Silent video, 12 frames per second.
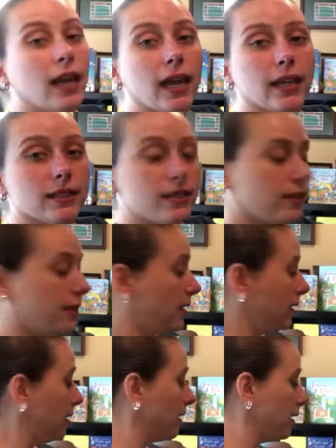It's
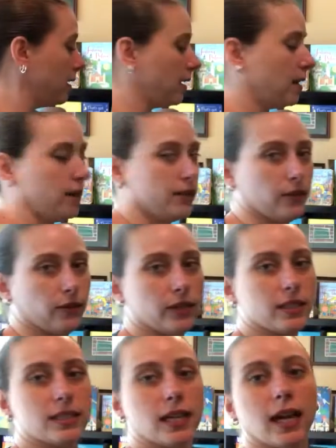a
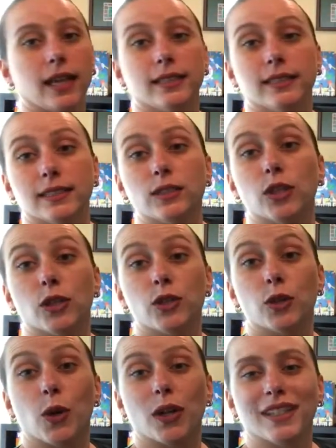different size. It's
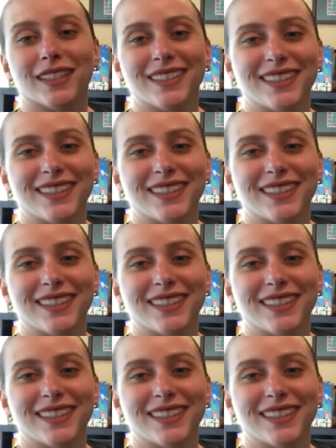taller